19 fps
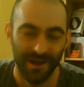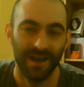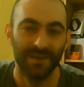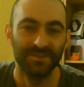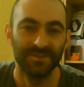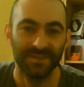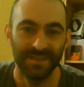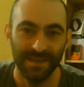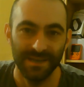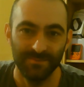A
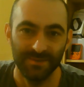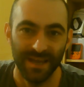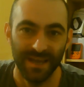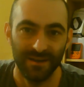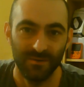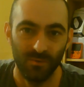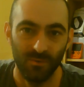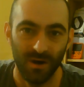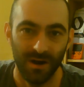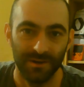Steam Deck
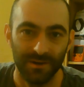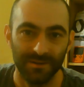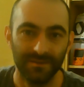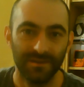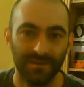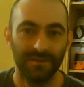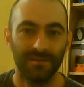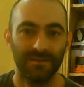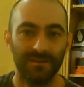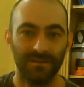1,
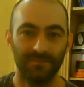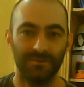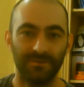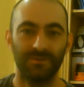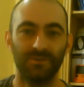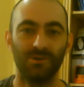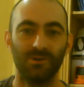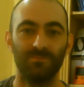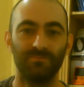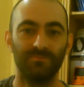the
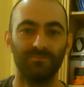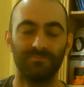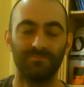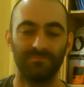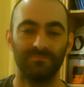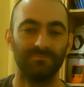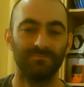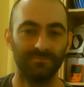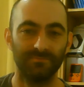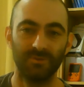top
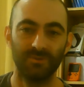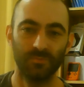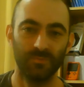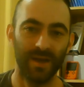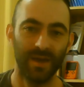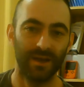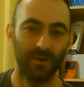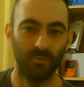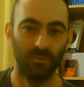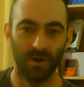
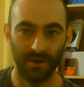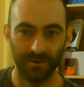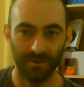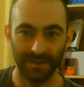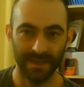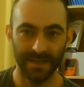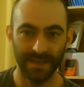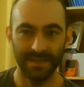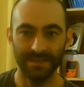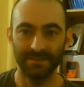spec one,
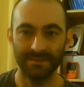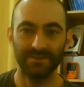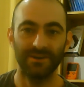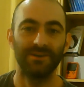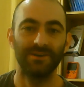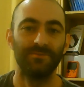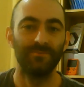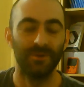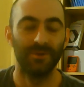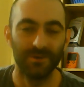inside a
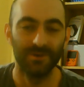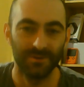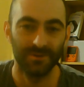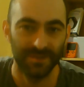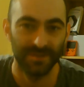box.